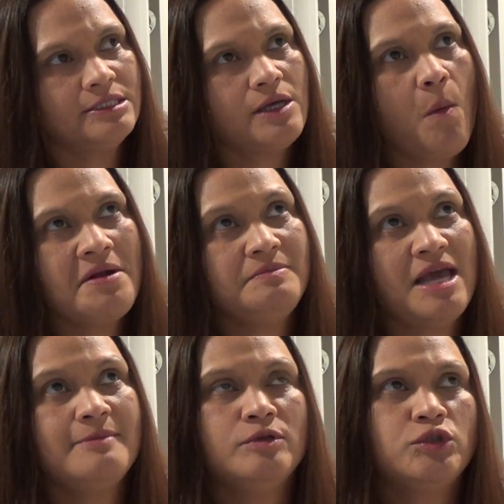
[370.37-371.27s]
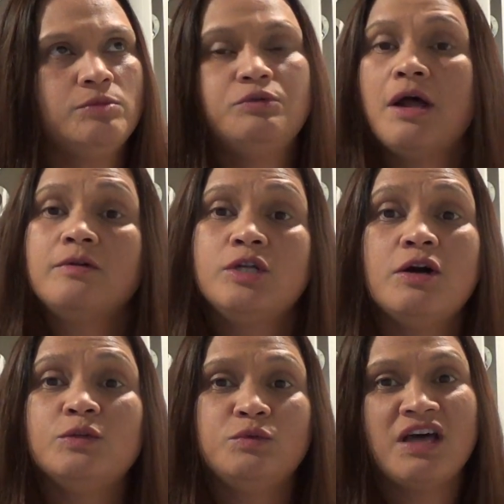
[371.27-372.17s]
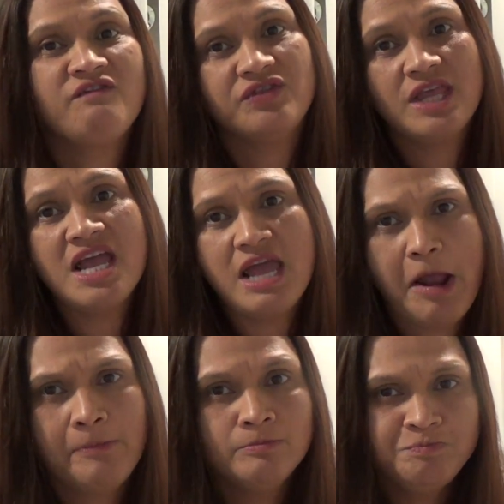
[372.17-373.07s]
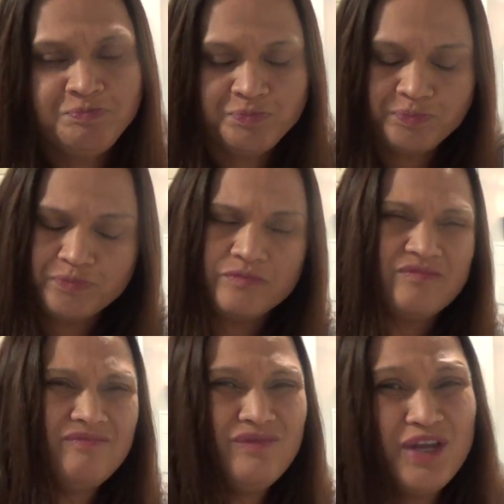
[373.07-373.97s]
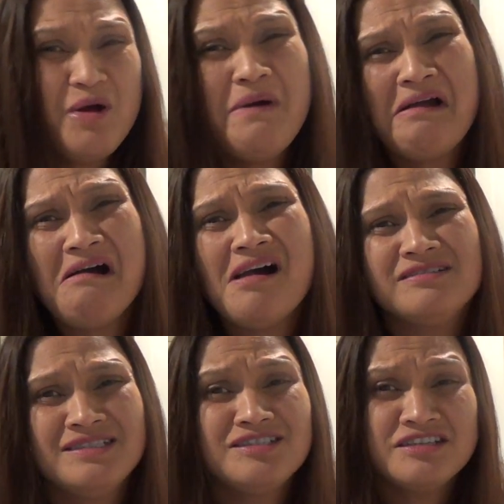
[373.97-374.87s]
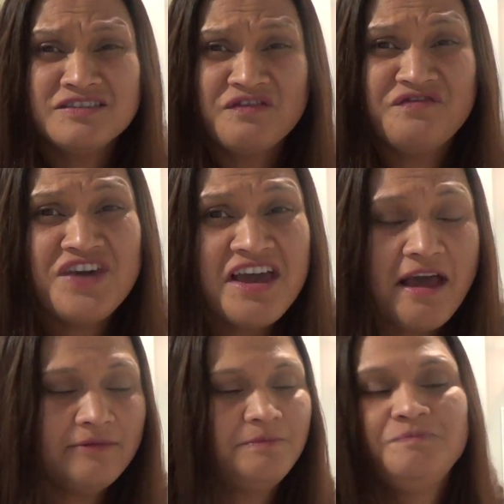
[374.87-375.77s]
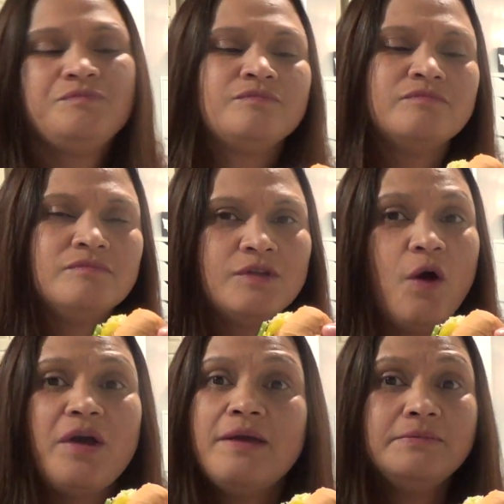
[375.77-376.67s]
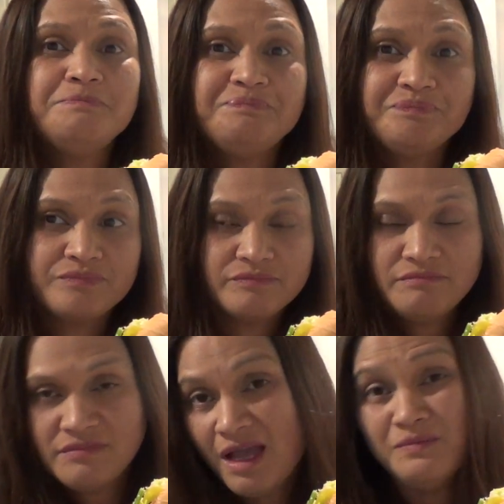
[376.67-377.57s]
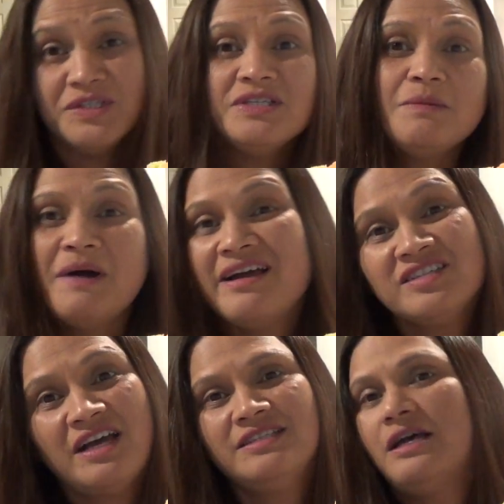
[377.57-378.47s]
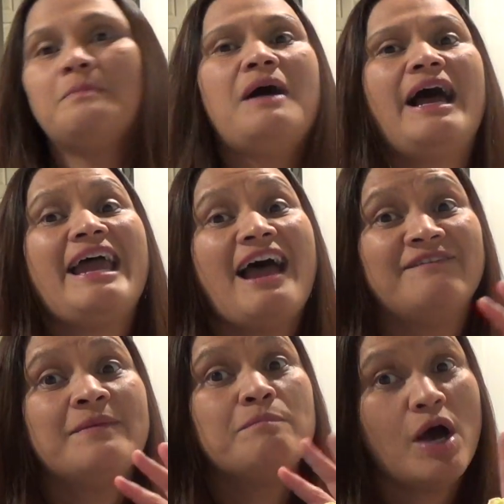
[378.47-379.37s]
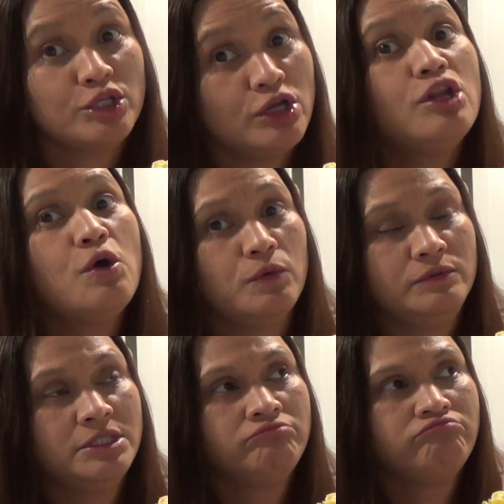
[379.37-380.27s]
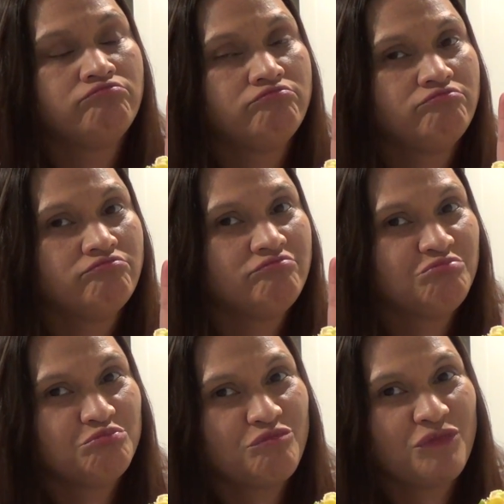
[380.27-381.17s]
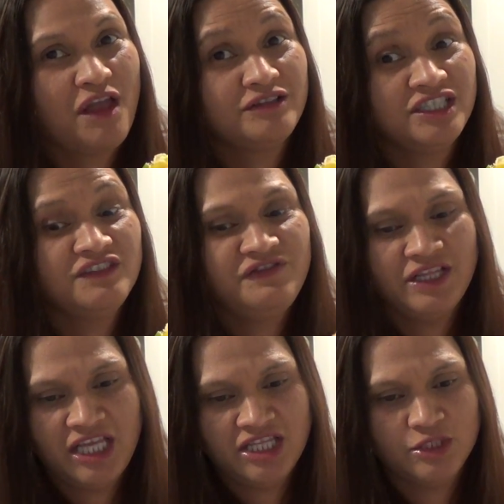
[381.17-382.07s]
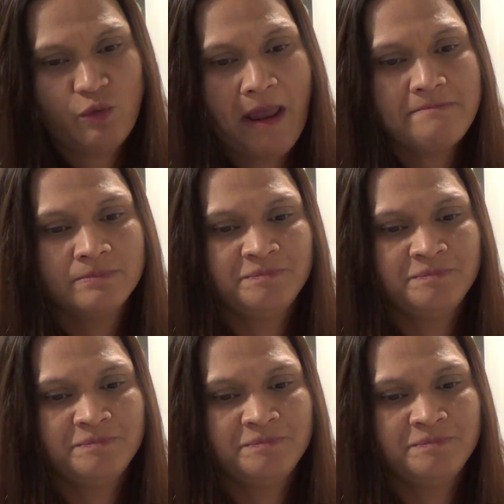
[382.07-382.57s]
I want to be able to put on clothes without thinking, I'm like, oh, this doesn't fit. Okay, I'm just going to buy a size up. I haven't bought clothes since feeling this way.